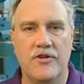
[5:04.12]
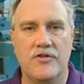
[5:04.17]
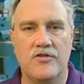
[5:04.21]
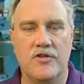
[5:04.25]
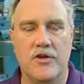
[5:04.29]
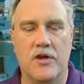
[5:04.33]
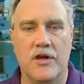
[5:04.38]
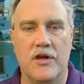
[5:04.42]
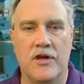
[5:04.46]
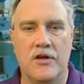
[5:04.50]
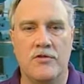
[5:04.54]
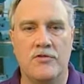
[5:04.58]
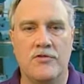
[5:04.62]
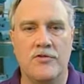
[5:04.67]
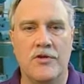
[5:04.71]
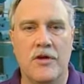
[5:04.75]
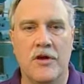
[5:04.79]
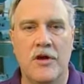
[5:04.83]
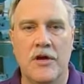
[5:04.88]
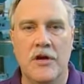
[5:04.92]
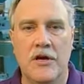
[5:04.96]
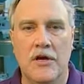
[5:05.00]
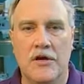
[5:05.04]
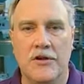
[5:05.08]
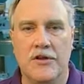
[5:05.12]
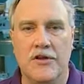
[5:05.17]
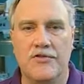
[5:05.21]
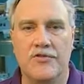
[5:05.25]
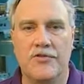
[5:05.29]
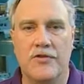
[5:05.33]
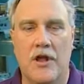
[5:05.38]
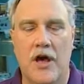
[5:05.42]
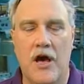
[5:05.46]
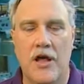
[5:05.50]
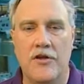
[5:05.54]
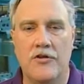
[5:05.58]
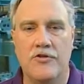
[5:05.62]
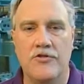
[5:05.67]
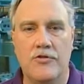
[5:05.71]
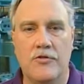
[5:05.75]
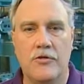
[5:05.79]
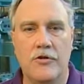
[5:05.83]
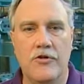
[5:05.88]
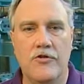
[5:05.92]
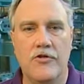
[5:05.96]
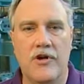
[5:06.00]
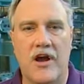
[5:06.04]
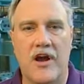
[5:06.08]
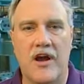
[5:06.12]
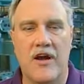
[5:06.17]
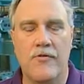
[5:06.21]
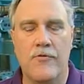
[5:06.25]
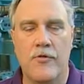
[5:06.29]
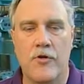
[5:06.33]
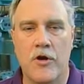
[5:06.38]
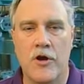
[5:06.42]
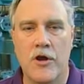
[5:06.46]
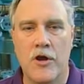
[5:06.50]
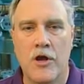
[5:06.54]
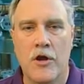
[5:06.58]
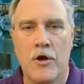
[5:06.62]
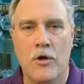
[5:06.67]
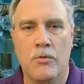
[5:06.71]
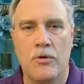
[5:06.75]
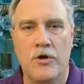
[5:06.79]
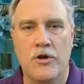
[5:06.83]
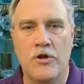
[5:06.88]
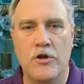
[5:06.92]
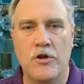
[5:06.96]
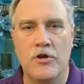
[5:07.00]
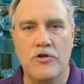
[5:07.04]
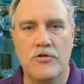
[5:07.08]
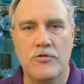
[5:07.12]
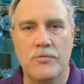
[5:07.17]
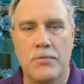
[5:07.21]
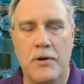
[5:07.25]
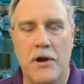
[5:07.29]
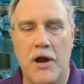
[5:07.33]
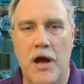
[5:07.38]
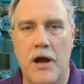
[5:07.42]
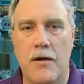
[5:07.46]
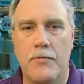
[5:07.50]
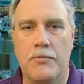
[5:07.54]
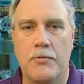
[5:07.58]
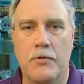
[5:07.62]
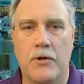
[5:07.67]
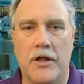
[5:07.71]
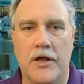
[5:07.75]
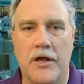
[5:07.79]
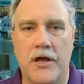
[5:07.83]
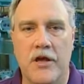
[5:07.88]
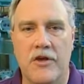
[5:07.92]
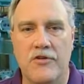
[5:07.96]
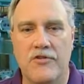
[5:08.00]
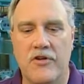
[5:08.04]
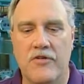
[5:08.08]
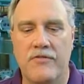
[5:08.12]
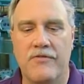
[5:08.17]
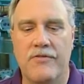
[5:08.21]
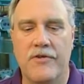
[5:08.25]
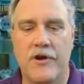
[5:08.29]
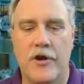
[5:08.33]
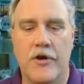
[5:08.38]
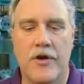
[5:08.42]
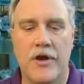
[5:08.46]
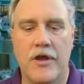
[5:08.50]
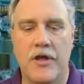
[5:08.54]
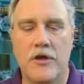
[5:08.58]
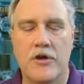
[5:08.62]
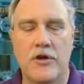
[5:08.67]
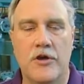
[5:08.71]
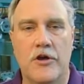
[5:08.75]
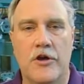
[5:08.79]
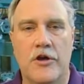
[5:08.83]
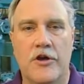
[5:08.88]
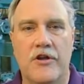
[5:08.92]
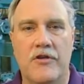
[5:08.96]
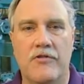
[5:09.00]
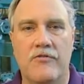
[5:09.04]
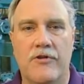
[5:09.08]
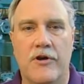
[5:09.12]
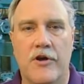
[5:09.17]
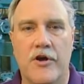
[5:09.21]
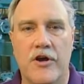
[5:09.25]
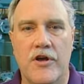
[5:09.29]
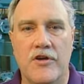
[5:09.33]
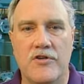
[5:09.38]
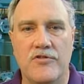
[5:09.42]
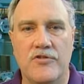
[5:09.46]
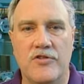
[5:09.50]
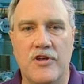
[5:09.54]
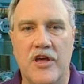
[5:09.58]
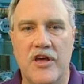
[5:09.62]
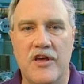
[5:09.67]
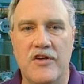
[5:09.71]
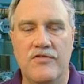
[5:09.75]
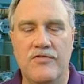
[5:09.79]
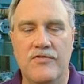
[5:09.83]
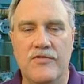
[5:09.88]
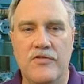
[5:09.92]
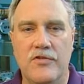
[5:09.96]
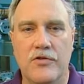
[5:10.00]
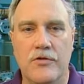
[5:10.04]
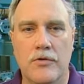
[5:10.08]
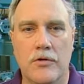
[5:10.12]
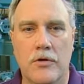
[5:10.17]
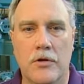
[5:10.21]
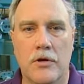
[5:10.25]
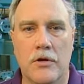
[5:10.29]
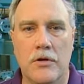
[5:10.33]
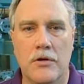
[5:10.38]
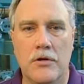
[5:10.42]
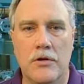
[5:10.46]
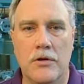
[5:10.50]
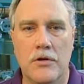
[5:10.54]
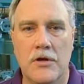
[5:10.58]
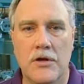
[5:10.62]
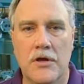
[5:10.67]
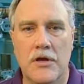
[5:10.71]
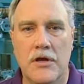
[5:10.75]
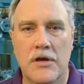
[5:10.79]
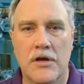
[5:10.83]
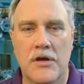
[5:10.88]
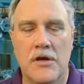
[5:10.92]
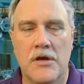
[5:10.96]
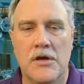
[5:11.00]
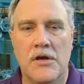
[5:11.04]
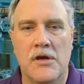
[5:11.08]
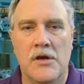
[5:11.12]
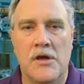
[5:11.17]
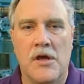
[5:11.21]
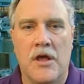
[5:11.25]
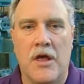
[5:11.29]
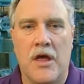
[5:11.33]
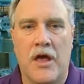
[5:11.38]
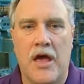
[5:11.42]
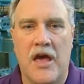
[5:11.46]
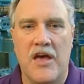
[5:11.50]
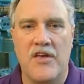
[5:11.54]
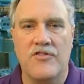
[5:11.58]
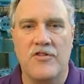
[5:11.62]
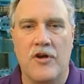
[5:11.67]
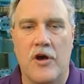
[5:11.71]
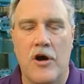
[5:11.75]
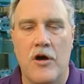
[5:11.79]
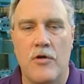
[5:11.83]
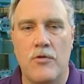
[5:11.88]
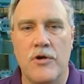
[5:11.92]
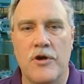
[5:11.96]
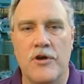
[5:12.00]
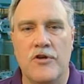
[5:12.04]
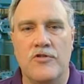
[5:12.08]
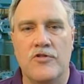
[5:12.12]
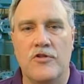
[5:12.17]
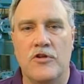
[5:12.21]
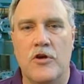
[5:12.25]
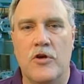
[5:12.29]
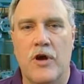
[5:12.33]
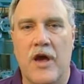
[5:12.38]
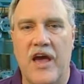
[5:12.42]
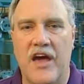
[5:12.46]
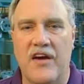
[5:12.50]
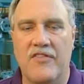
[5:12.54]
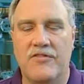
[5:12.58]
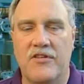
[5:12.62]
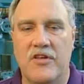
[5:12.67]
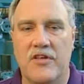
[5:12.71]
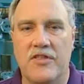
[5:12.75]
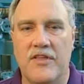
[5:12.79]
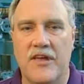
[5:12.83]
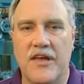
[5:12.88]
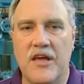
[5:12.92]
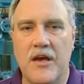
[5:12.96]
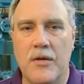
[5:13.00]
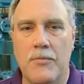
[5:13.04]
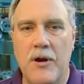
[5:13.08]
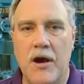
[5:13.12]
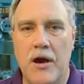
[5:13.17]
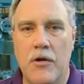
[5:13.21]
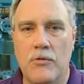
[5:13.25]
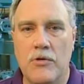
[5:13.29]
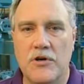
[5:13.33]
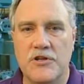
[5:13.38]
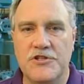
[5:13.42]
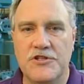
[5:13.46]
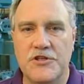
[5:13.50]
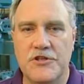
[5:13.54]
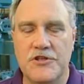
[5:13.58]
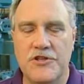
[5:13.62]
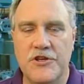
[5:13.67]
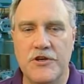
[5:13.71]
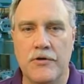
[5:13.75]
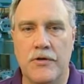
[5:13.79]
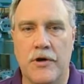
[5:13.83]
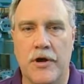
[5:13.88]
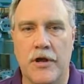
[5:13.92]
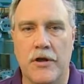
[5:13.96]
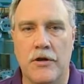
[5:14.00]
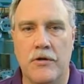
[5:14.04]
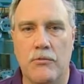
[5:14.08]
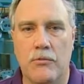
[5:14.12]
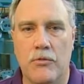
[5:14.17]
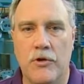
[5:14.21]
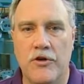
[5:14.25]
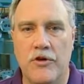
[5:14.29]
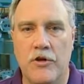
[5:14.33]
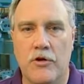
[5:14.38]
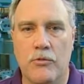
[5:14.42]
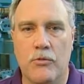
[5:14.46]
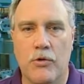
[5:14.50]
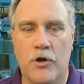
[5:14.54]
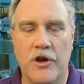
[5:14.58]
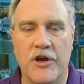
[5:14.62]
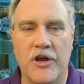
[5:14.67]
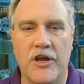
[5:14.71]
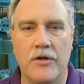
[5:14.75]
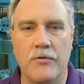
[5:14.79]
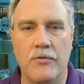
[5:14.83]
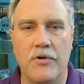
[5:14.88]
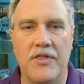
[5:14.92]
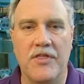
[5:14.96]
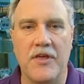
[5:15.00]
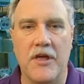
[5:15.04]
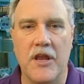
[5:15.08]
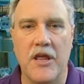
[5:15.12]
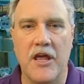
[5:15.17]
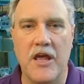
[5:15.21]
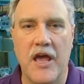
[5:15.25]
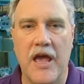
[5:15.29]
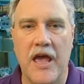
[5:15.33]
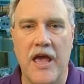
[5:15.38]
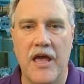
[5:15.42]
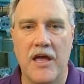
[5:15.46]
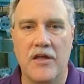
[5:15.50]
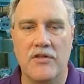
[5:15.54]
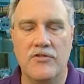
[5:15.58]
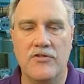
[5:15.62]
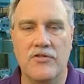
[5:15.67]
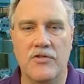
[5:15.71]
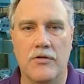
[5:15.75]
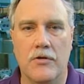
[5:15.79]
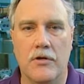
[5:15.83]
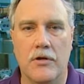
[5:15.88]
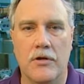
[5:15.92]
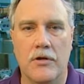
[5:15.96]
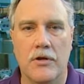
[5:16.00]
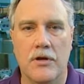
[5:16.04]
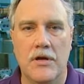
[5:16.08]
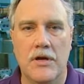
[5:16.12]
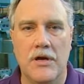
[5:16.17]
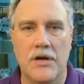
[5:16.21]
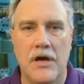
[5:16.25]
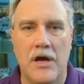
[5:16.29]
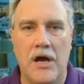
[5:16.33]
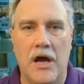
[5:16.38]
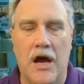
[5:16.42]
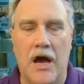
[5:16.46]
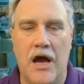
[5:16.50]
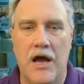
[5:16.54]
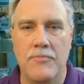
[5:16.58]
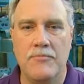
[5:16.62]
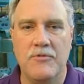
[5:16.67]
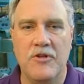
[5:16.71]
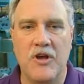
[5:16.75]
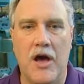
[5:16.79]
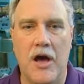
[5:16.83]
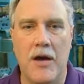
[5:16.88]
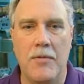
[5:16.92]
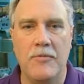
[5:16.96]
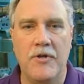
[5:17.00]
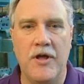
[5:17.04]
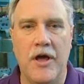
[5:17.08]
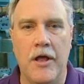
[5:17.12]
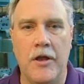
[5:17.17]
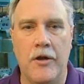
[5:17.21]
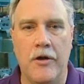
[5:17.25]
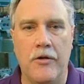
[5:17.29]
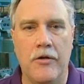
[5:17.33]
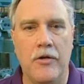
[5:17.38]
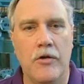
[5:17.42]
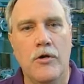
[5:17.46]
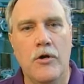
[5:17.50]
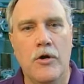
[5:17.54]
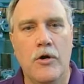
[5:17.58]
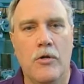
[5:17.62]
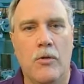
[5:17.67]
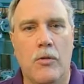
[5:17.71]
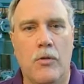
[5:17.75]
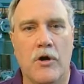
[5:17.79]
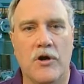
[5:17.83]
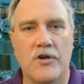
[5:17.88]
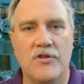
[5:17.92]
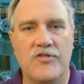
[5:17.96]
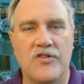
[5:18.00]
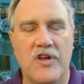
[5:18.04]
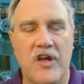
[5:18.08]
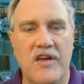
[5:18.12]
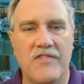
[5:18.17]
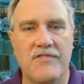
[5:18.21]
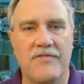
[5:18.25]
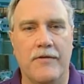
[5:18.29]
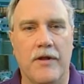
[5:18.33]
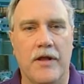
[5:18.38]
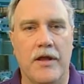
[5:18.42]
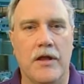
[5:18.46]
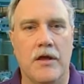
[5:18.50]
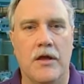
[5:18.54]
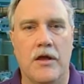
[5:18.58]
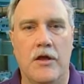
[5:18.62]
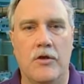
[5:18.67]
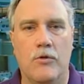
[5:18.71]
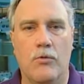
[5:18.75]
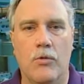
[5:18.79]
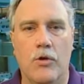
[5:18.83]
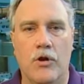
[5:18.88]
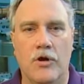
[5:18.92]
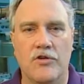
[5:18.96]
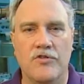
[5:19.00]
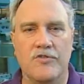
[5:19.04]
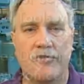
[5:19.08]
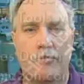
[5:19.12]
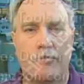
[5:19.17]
designs. The slotted screwdriver, when used properly, is a very good and very safe tool. As always, you have to think about what you're doing when you're working with any hand tool. I'm Tom Dutton. Work safely and work